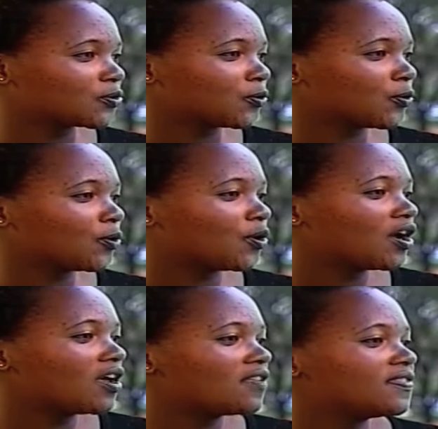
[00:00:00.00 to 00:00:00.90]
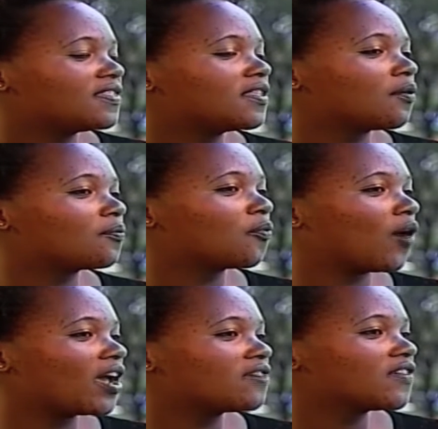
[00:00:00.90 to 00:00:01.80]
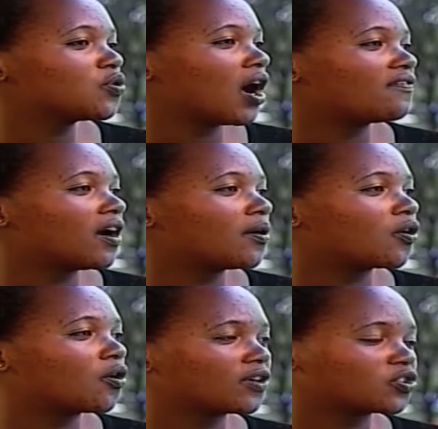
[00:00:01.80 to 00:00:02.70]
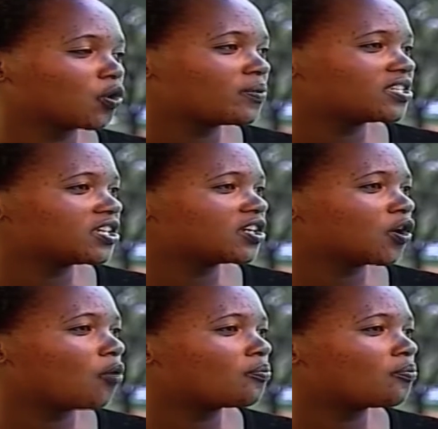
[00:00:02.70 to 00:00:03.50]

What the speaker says: So why even you have our Congress committee